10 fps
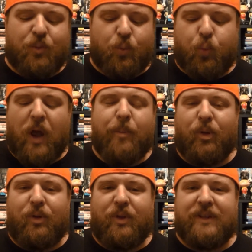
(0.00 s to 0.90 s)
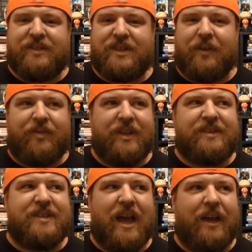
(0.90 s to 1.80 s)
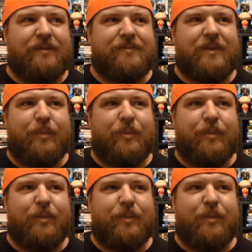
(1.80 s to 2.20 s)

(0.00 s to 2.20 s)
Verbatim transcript: the rebel and stuff, and that's not.